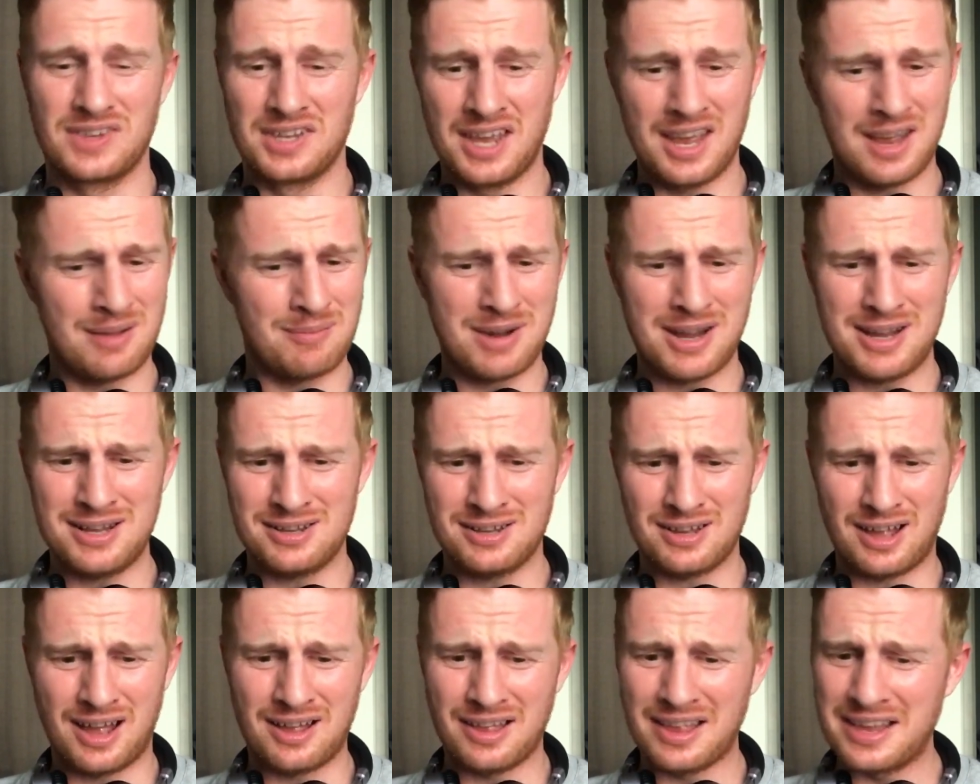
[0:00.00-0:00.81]
yeah,
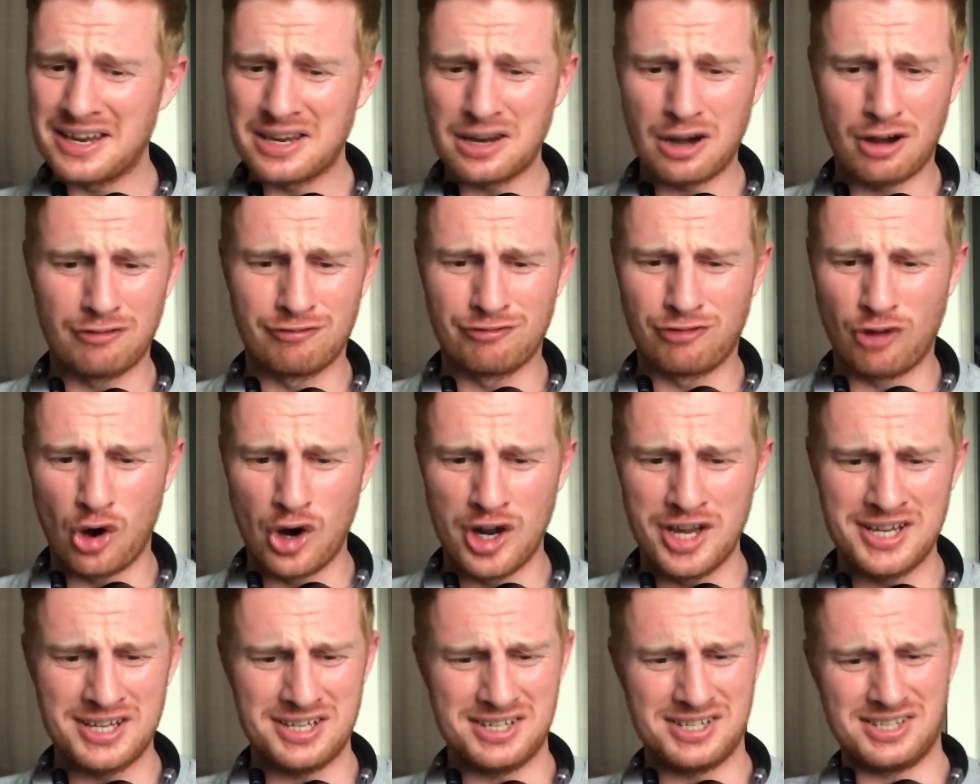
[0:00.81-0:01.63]
man, I like her
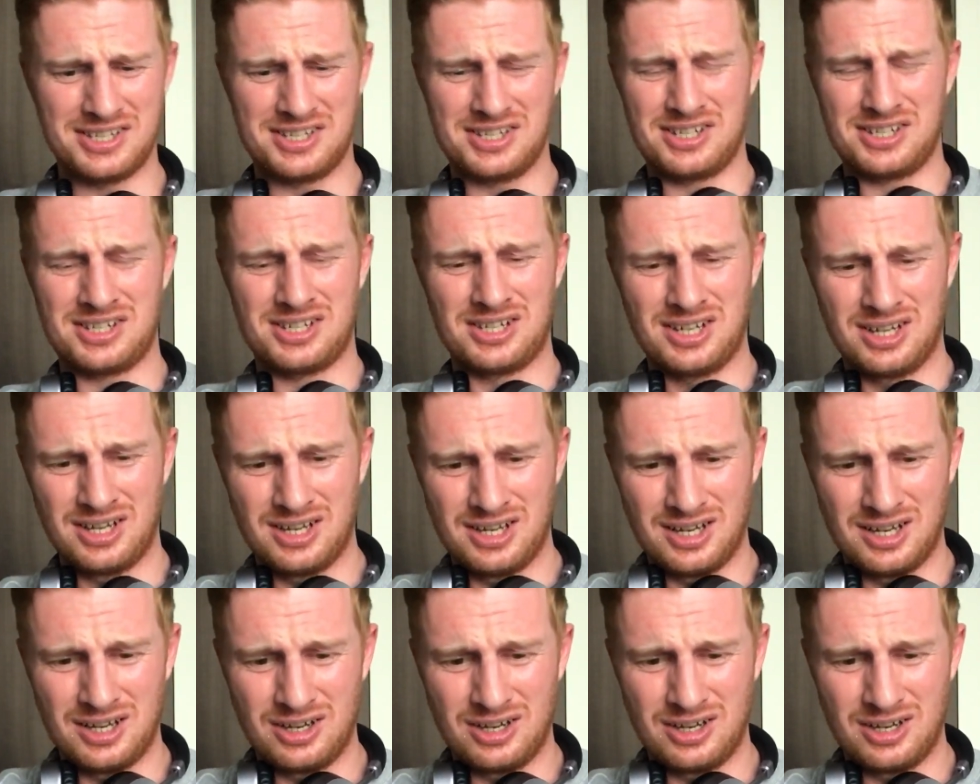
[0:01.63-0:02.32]
voice.